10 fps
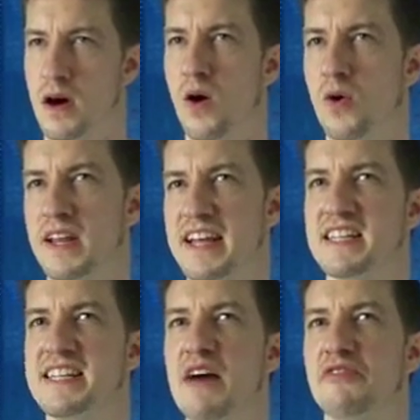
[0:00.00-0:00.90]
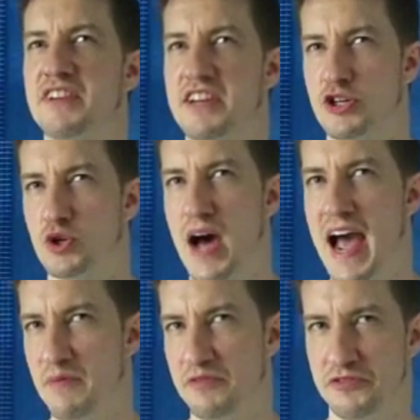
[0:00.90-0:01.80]
Only death can
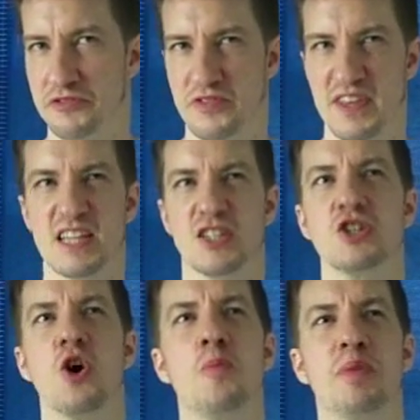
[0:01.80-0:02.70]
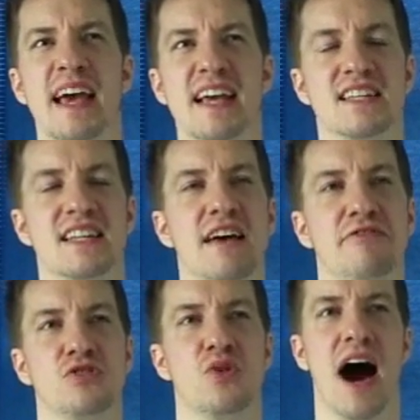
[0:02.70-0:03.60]
triumph, there's no place
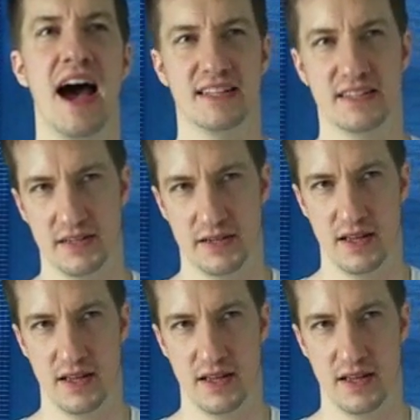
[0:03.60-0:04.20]
left to hide.